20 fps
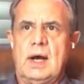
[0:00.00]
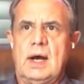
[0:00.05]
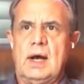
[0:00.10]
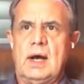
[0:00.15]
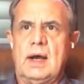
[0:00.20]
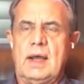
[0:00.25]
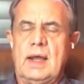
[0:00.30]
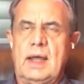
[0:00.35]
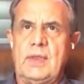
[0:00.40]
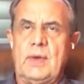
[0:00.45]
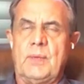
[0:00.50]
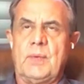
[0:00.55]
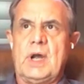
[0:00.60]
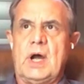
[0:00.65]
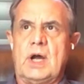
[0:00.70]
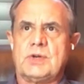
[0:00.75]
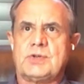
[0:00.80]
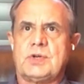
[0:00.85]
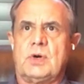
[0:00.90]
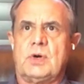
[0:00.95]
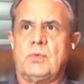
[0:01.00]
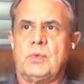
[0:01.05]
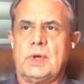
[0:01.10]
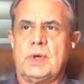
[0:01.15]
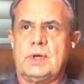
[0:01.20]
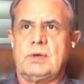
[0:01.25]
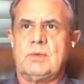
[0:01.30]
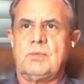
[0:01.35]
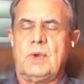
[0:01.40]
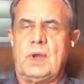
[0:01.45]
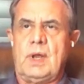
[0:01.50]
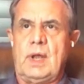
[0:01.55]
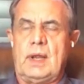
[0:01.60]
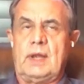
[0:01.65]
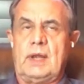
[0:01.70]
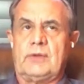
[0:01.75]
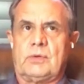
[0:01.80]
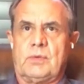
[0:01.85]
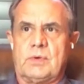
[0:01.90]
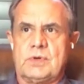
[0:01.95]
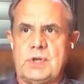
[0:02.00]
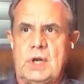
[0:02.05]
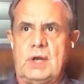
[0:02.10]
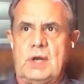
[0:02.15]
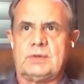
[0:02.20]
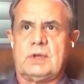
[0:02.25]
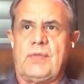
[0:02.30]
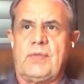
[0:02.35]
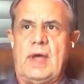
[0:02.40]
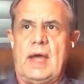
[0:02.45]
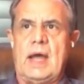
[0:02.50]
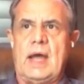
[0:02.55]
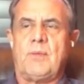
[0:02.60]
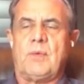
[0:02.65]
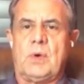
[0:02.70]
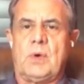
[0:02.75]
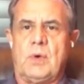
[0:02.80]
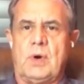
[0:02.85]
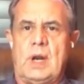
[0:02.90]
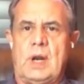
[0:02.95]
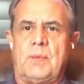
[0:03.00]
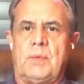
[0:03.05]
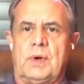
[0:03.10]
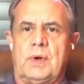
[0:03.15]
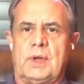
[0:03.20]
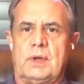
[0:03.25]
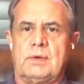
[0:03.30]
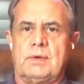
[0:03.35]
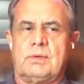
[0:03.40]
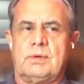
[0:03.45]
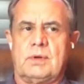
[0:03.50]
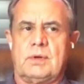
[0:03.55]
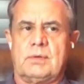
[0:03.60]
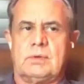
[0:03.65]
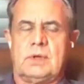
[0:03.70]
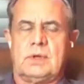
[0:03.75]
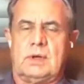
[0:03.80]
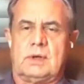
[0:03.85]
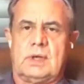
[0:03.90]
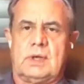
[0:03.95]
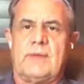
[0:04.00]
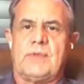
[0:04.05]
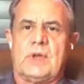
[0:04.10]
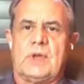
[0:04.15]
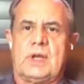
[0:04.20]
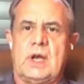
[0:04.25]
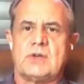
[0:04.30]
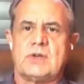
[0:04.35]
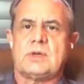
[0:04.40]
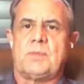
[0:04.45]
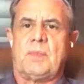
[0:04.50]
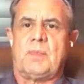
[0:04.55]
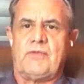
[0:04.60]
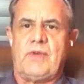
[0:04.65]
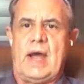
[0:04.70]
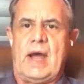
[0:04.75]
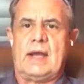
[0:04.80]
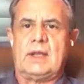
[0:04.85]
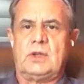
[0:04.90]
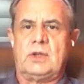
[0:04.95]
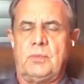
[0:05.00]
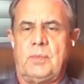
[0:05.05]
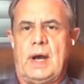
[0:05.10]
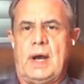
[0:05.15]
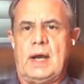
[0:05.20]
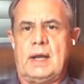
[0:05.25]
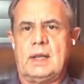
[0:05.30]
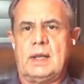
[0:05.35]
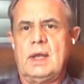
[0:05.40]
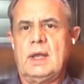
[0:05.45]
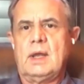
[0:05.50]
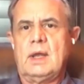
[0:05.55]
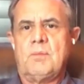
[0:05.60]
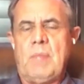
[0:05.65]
And then we also would, as a result of that, we were able to give the customer value by